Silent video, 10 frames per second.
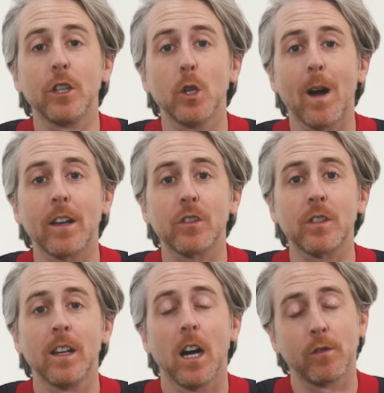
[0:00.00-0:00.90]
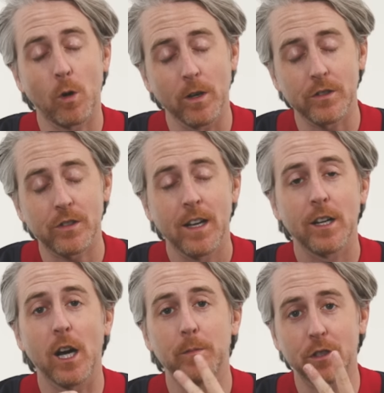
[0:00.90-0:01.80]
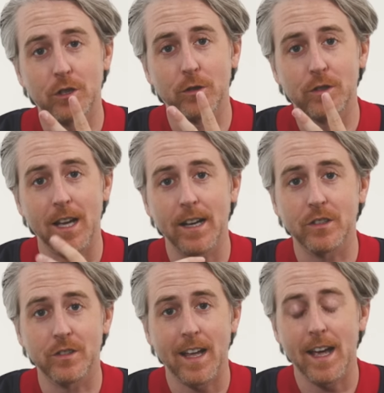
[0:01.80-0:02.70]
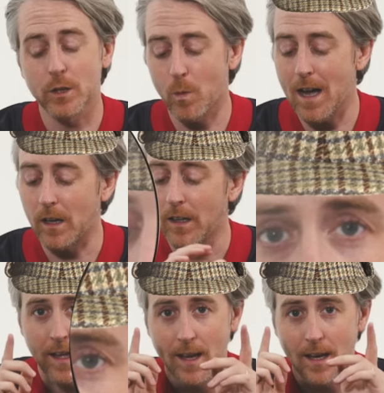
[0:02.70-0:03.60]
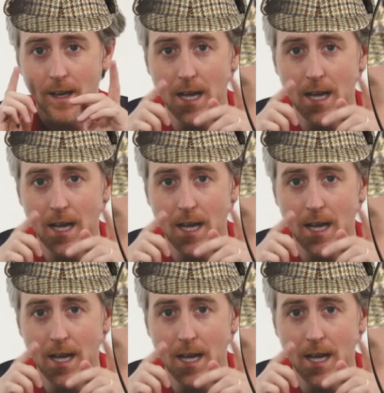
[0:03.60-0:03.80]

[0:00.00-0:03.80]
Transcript: in the US, of course, comes in two sizes as well. And